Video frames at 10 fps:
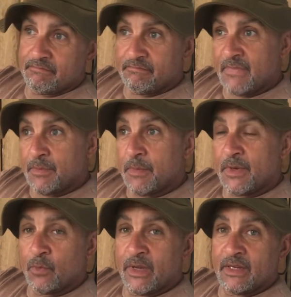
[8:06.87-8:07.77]
maybe
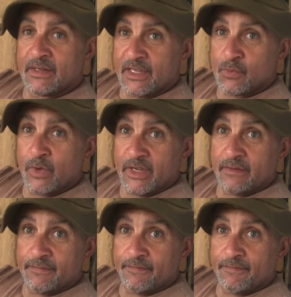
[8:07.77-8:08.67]
midweek next week.
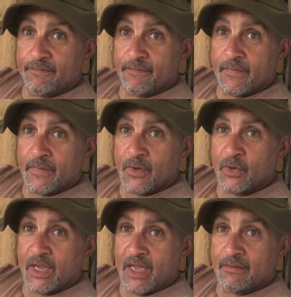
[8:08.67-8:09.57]

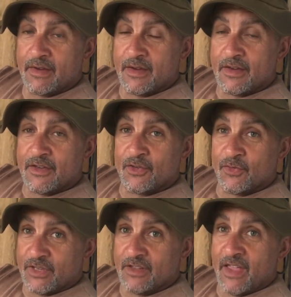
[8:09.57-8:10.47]
Okay, so
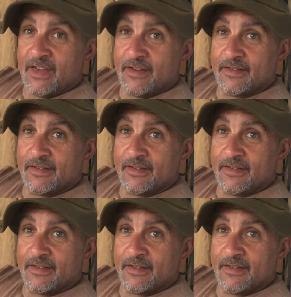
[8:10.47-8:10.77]
until then,